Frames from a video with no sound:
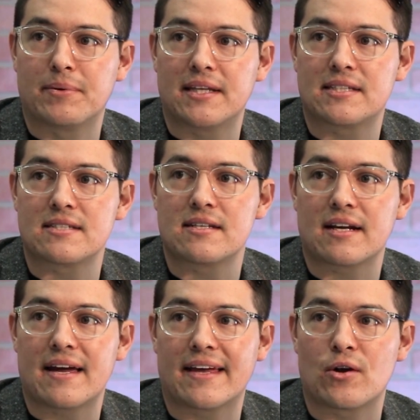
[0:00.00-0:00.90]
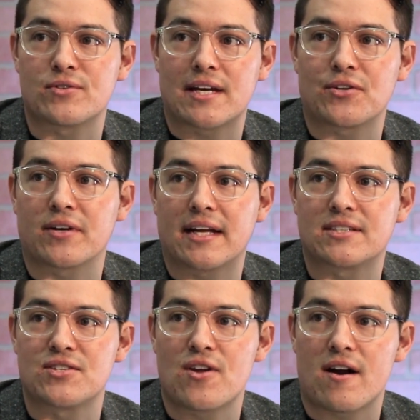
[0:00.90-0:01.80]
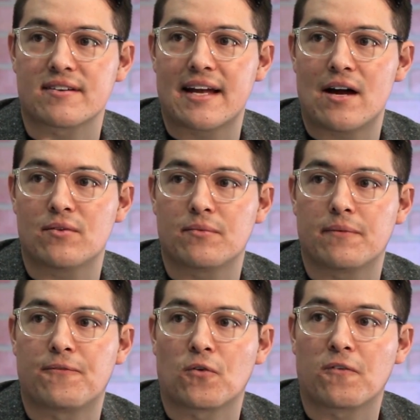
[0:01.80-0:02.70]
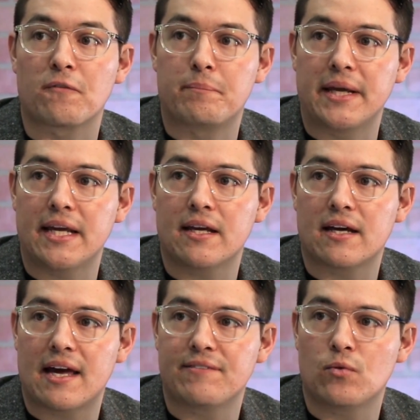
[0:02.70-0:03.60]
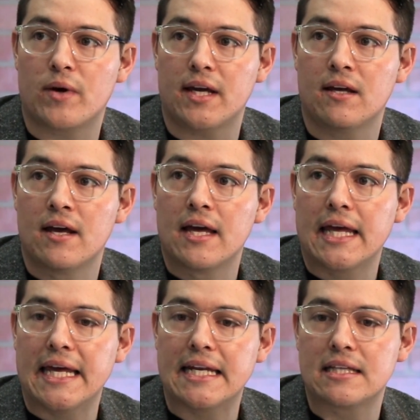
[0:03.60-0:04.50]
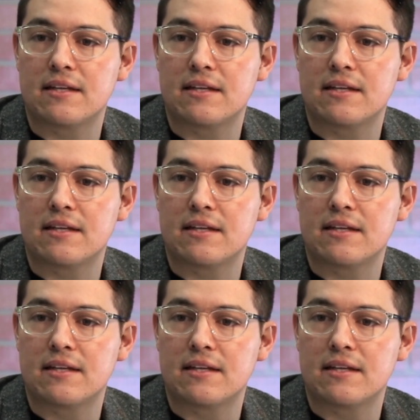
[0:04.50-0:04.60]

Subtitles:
But this isn't a guy that goes out there and gets knocked out. For being a heavyweight in a